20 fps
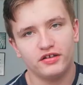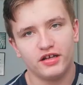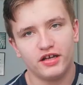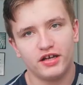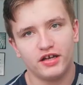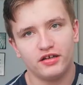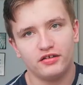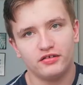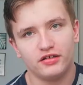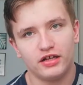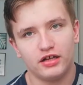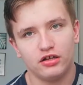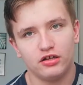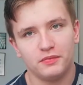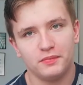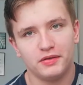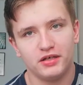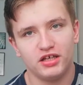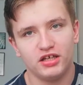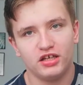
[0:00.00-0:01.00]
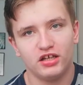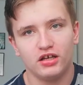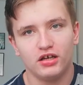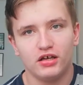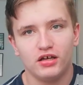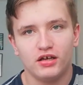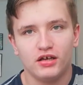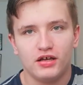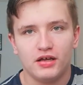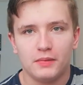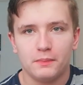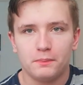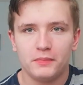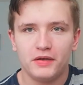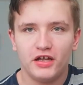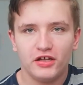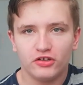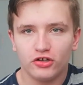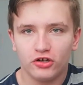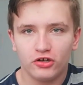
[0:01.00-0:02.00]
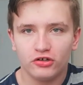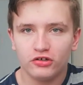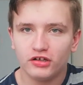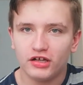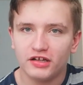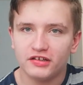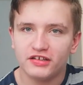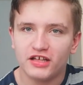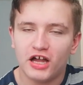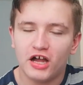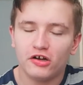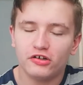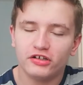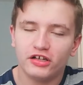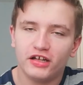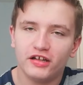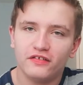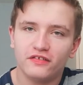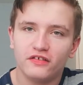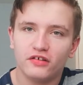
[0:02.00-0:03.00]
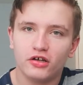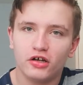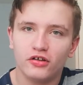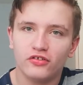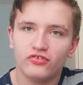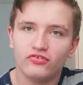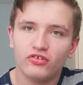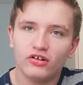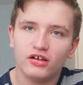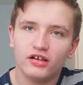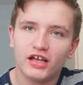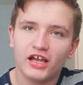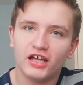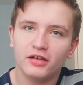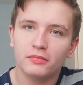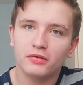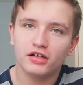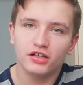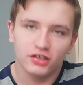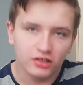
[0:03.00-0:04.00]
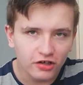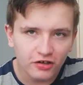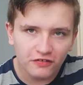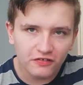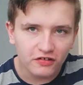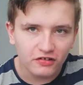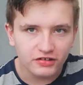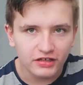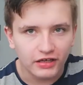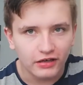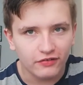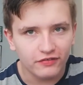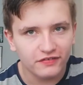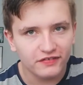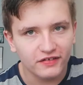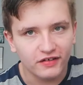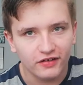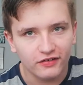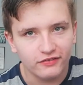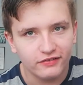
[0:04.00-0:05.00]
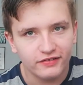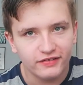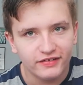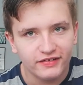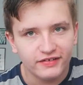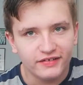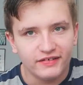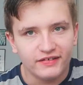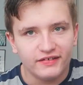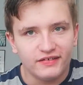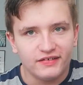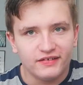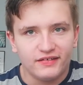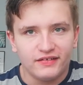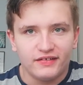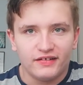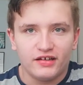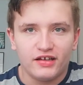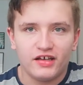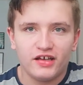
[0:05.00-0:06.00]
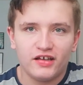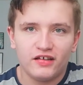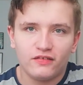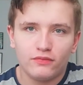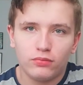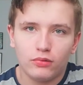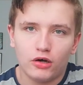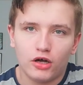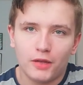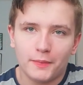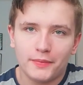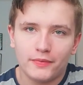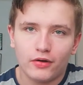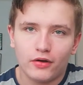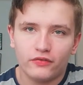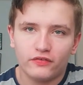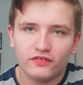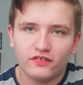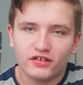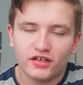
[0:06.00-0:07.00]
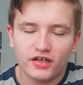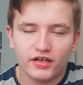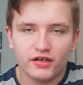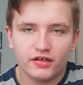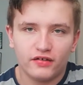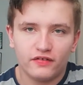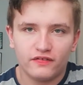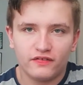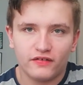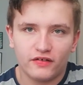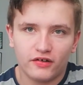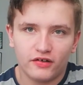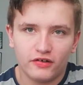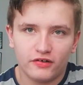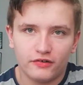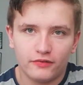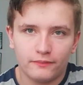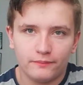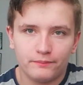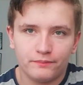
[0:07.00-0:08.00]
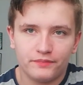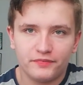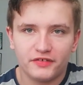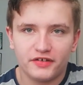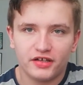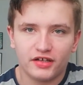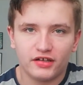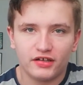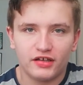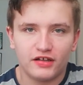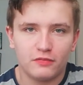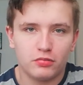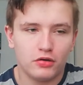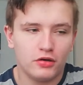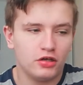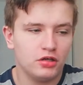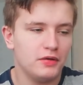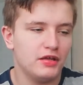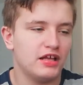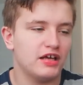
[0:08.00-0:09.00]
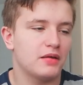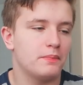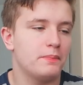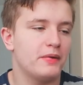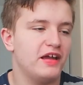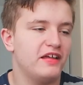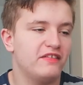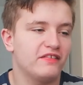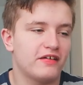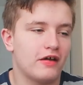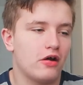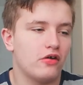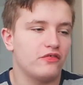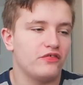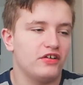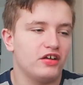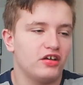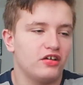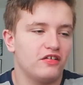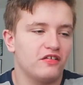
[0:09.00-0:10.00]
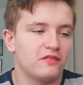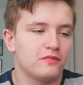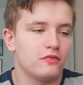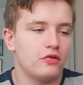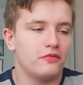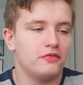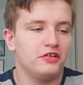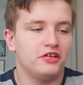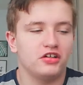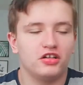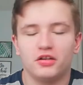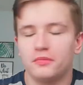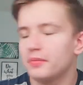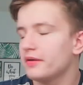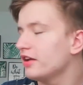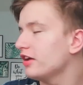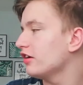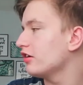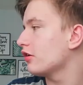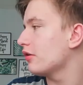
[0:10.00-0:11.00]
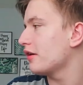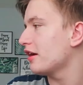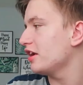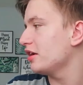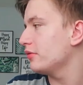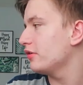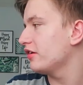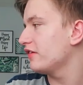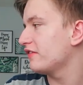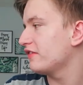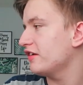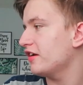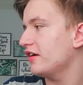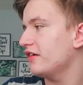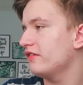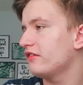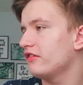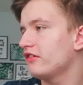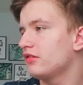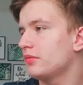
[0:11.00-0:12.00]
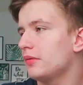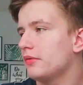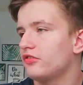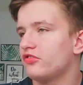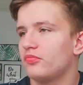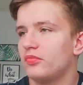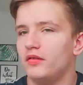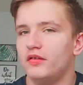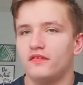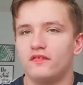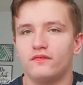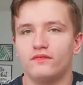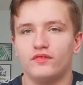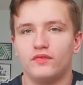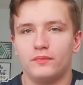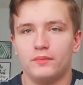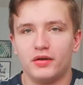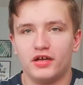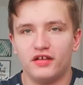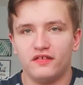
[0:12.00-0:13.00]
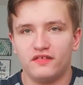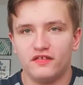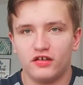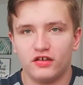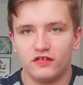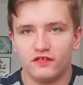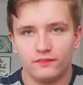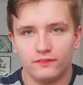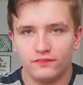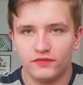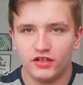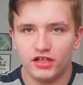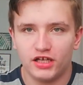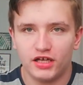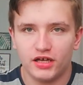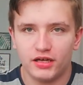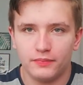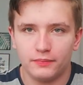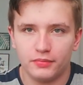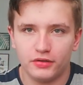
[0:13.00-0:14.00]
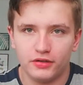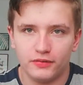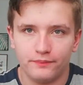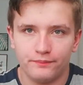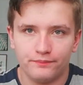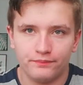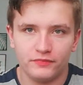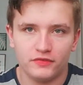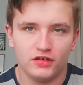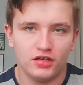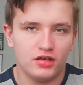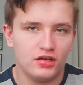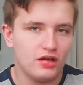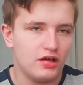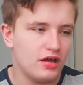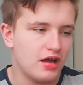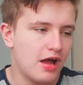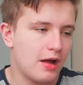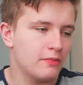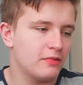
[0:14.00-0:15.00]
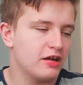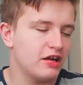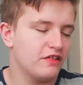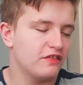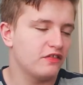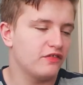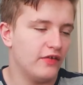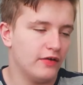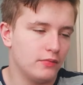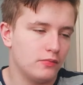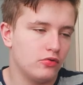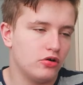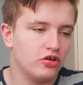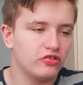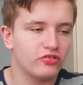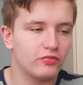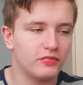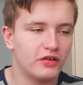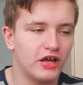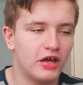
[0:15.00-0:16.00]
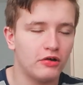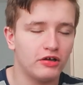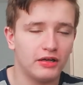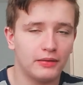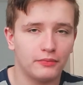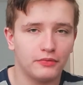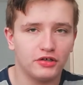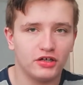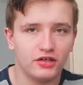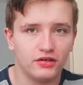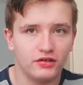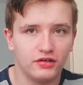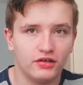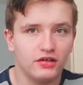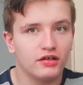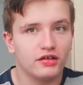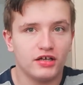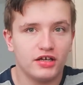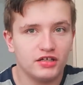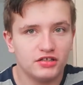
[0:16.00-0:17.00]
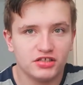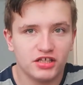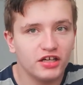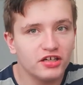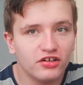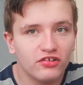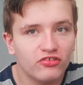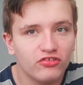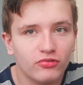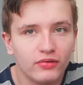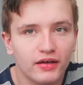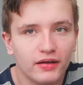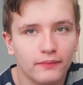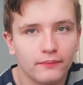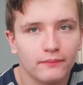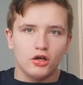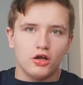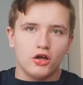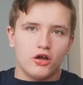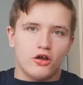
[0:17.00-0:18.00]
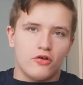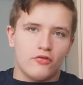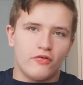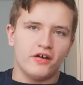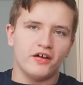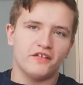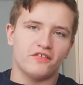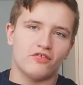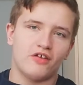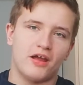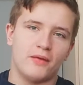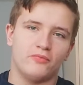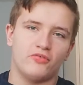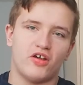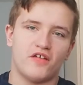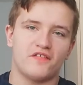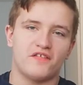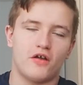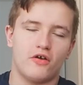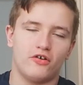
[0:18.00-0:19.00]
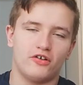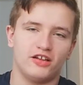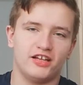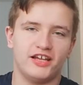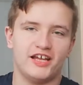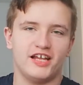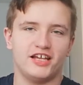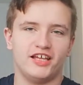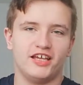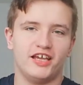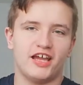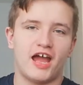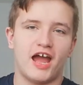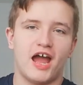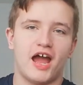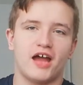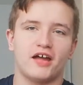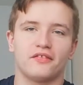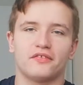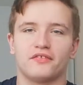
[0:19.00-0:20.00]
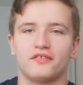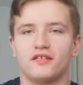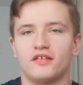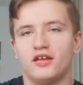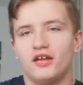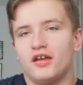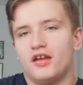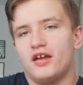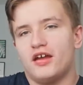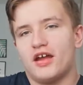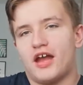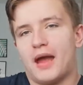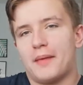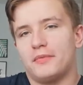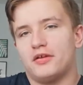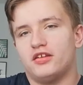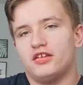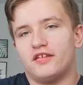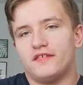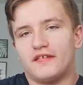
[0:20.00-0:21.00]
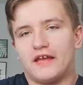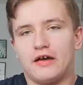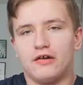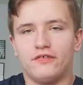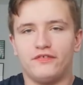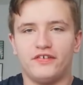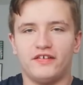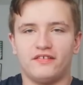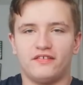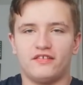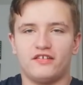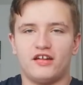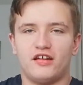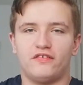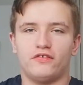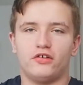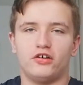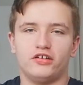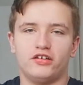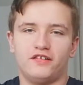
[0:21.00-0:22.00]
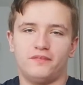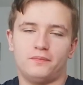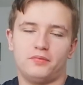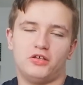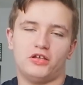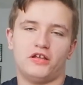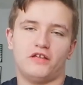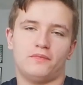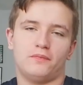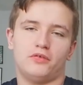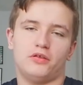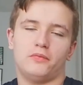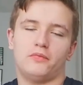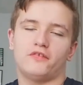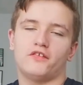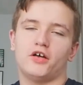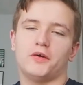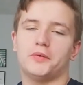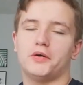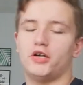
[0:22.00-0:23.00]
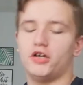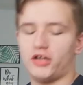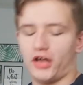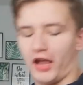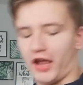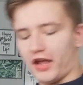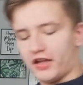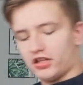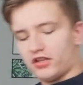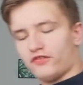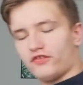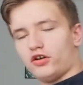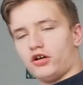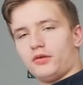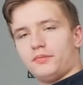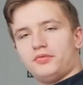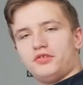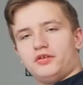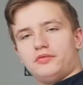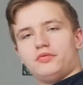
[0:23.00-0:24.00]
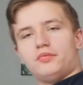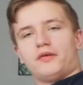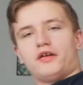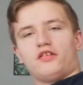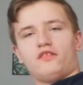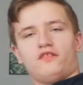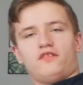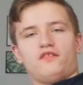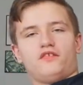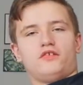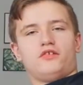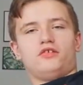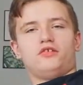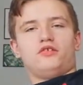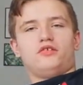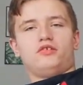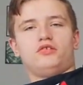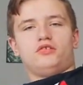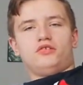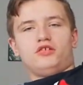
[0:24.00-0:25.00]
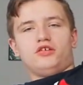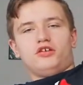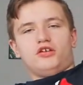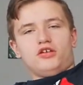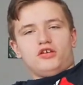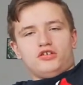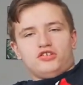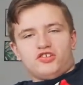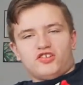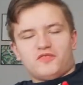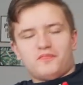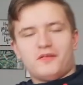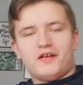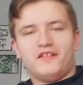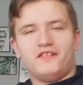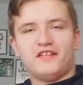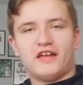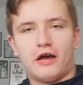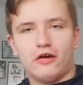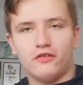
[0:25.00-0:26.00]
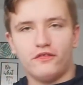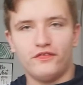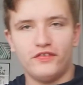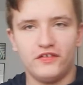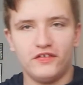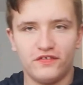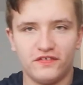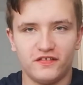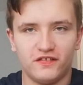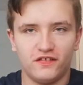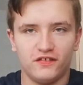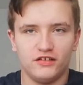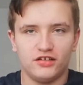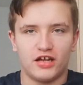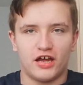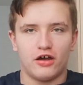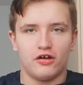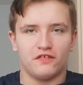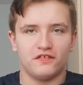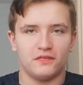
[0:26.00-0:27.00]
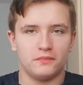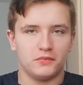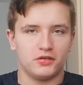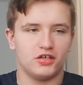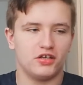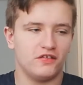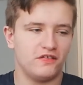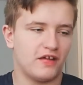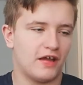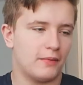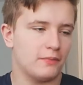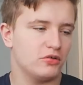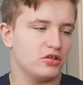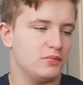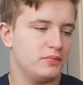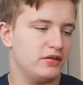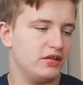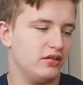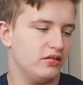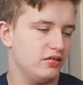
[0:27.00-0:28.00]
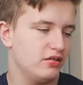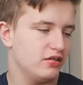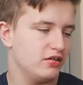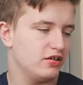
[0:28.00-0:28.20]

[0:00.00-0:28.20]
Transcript: then that'll be me done, and now I need to concentrate on getting my clothes on now, so... Here's what I'll be wearing today, so yeah, it's probably going to be like a basic outfit because I'm not really going to be going anywhere today, so it'll probably be something basic, something like that, but I'm going to get this from wardrobe now and I'm going to get changed into it. Right, so I'm dressed now clearly and I'm in this outfit today, so I've got this, this Puma top on and I've got Puma pants on. Just basic outfit for sitting the house in because I'm going to be